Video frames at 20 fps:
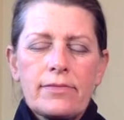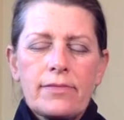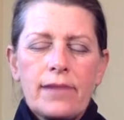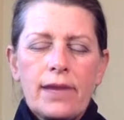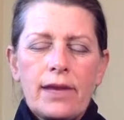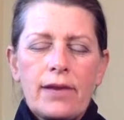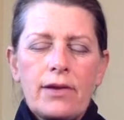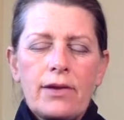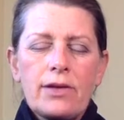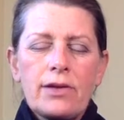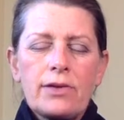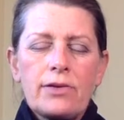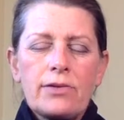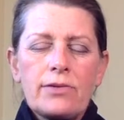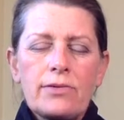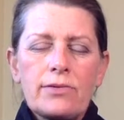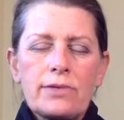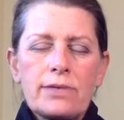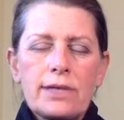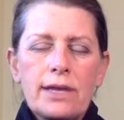And on your
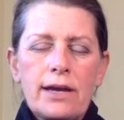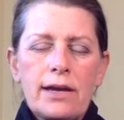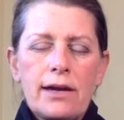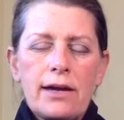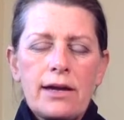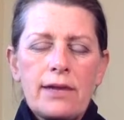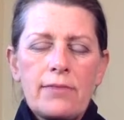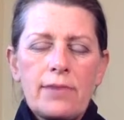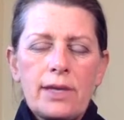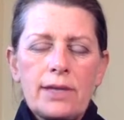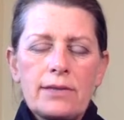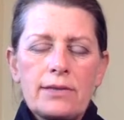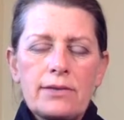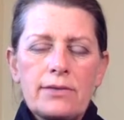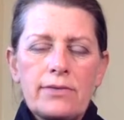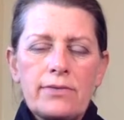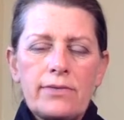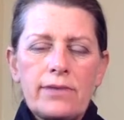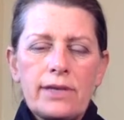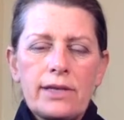own time, as you
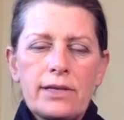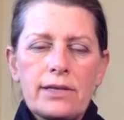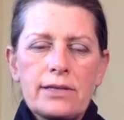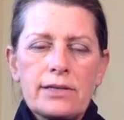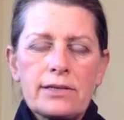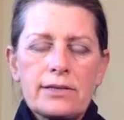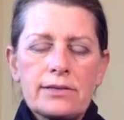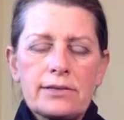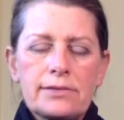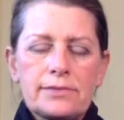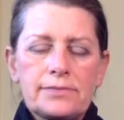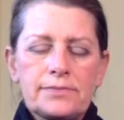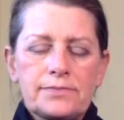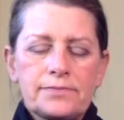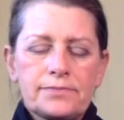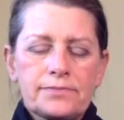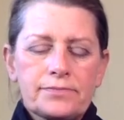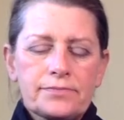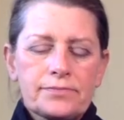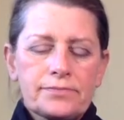finish,
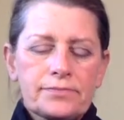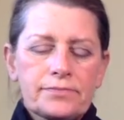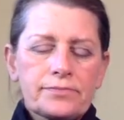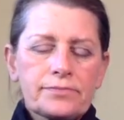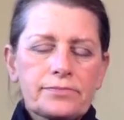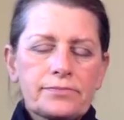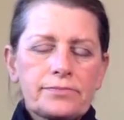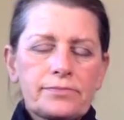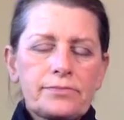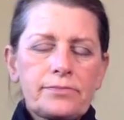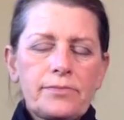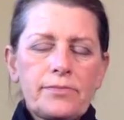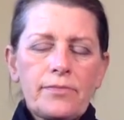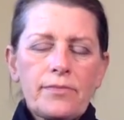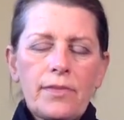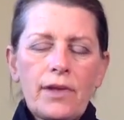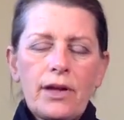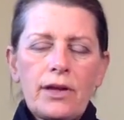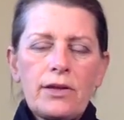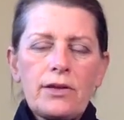
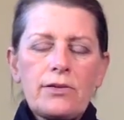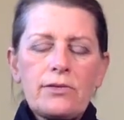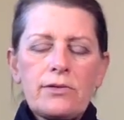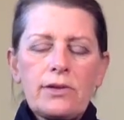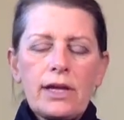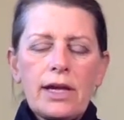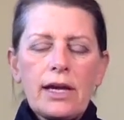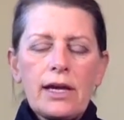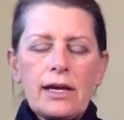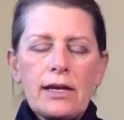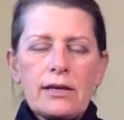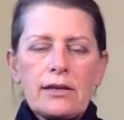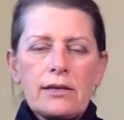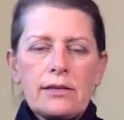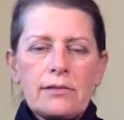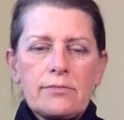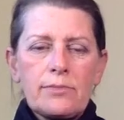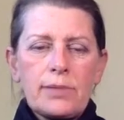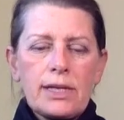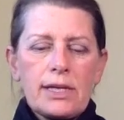you
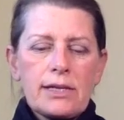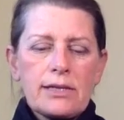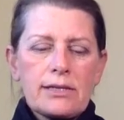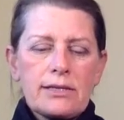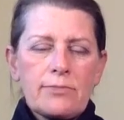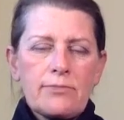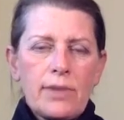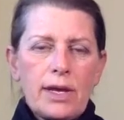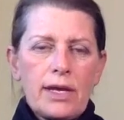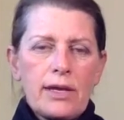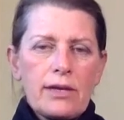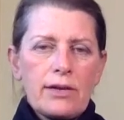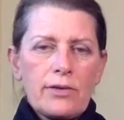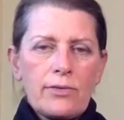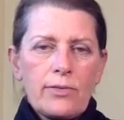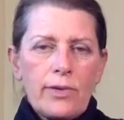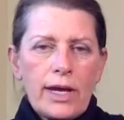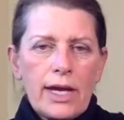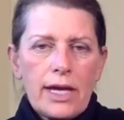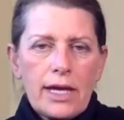can begin to make your
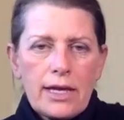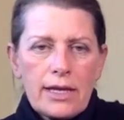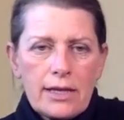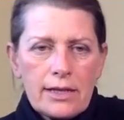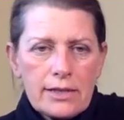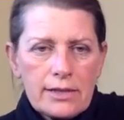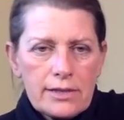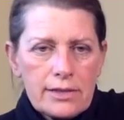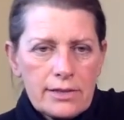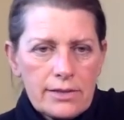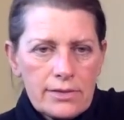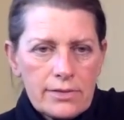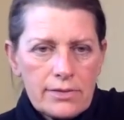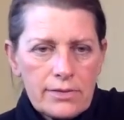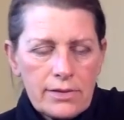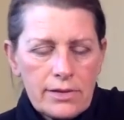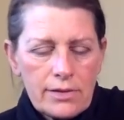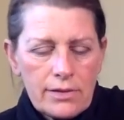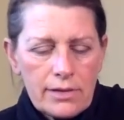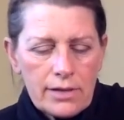way into
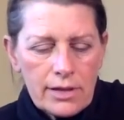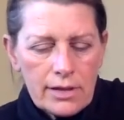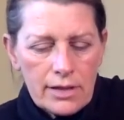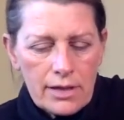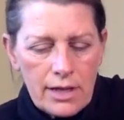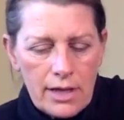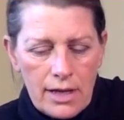your